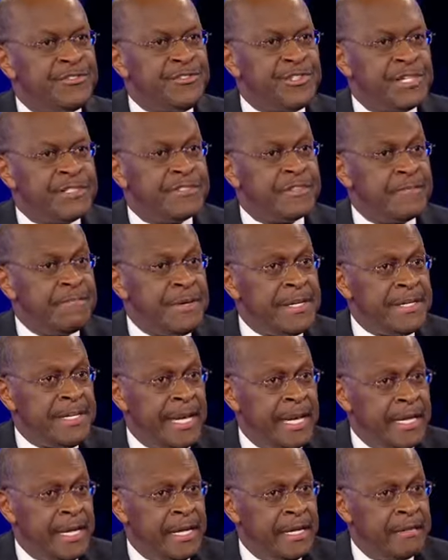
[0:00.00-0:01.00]
just the
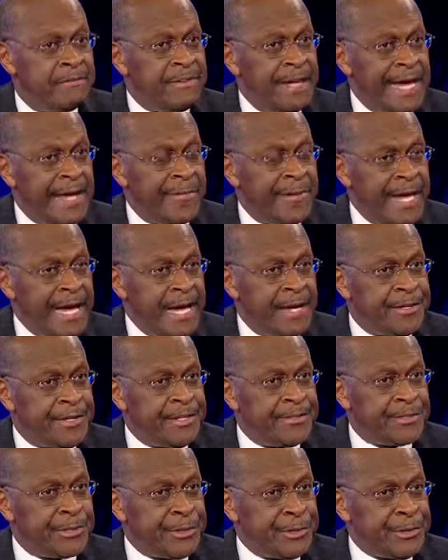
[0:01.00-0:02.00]
beginning of how high
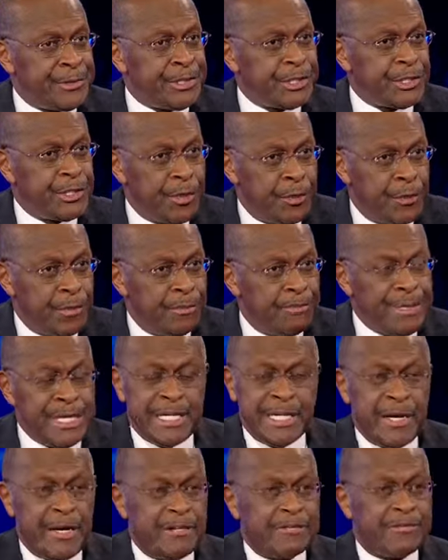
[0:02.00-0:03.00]
it's going to go
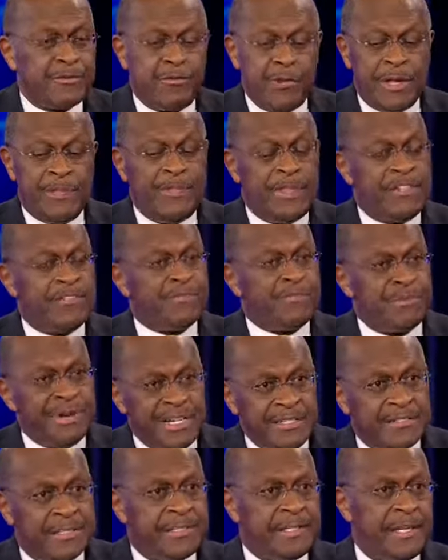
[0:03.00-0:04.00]
because of what this
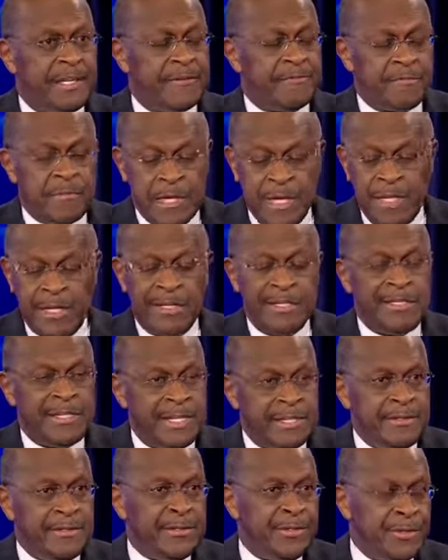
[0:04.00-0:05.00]
president
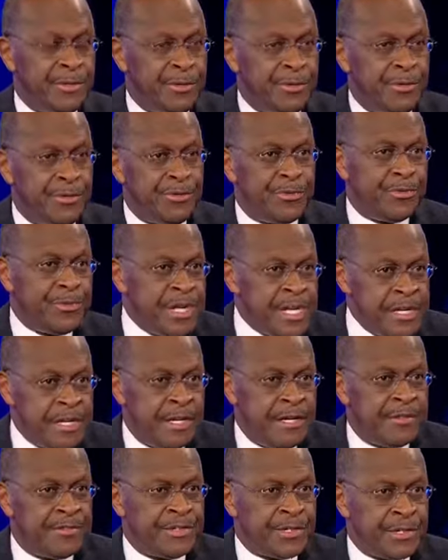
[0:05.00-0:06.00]
didn't do 3
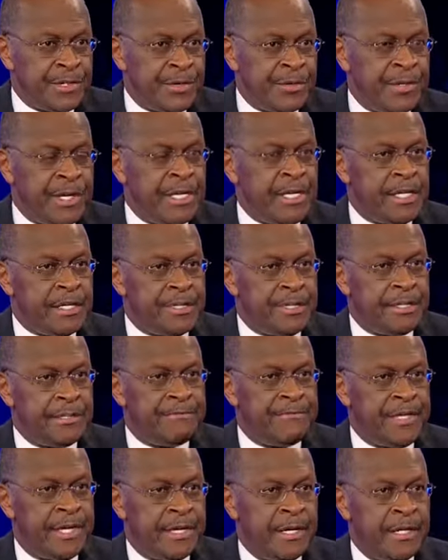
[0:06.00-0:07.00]
years ago that he could
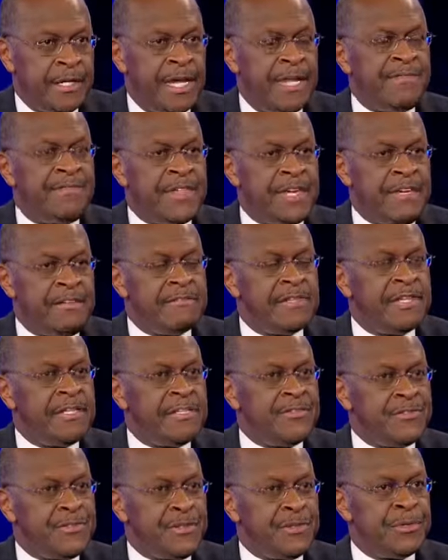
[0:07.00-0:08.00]
have done and things that
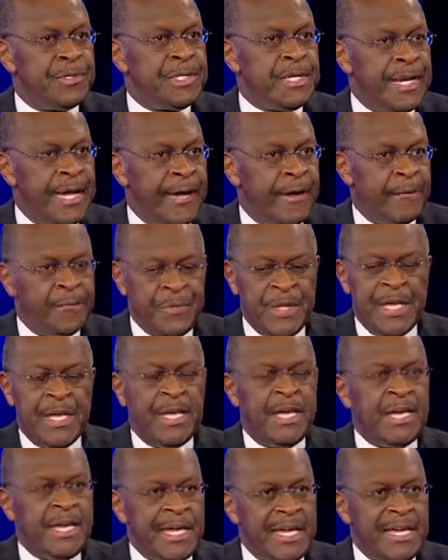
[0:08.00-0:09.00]
he's doing now.
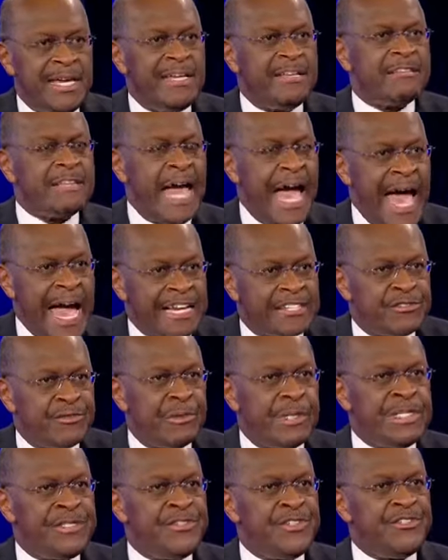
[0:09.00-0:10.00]
He is
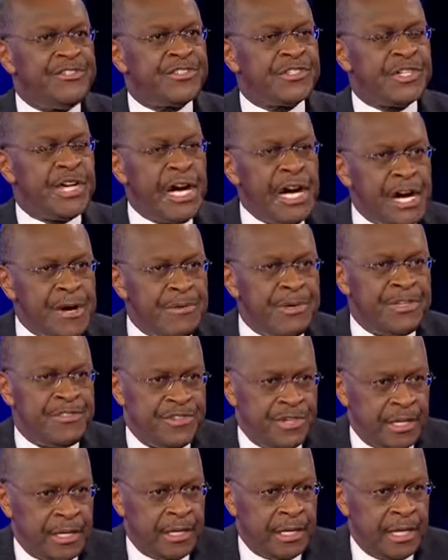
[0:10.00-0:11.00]
actually
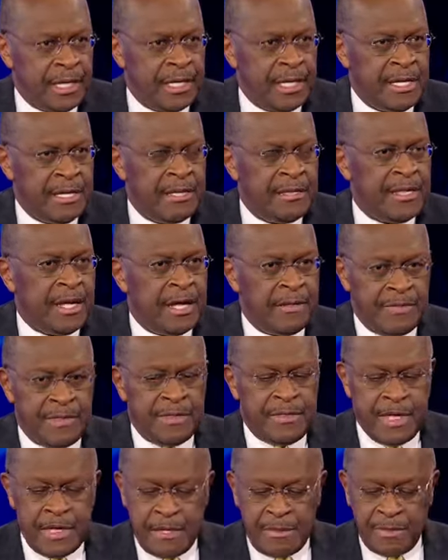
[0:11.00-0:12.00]
discouraging
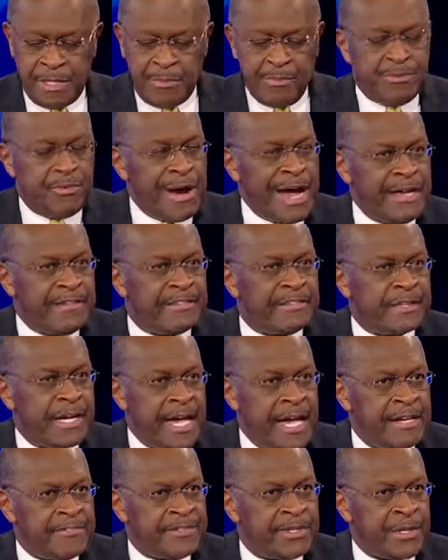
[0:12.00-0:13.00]
the price of
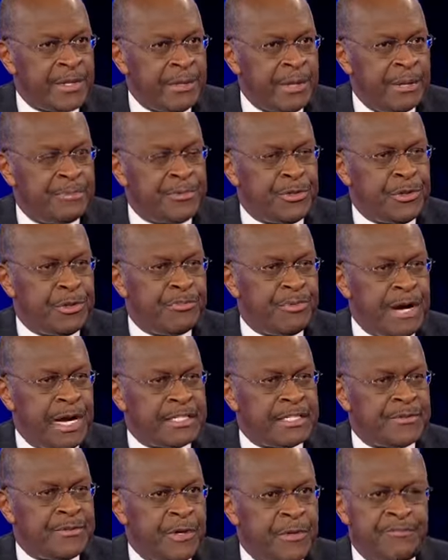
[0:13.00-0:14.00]
gas to go up through the
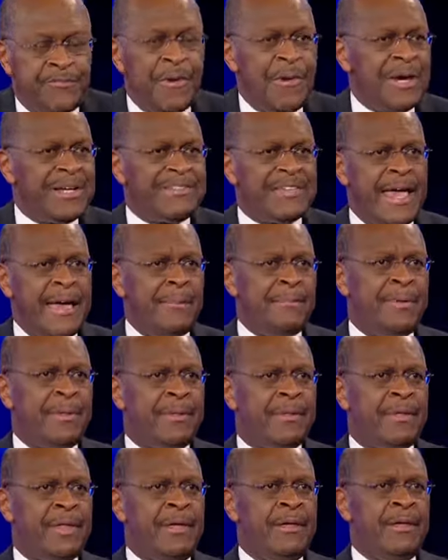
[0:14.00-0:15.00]
price of oil. For example,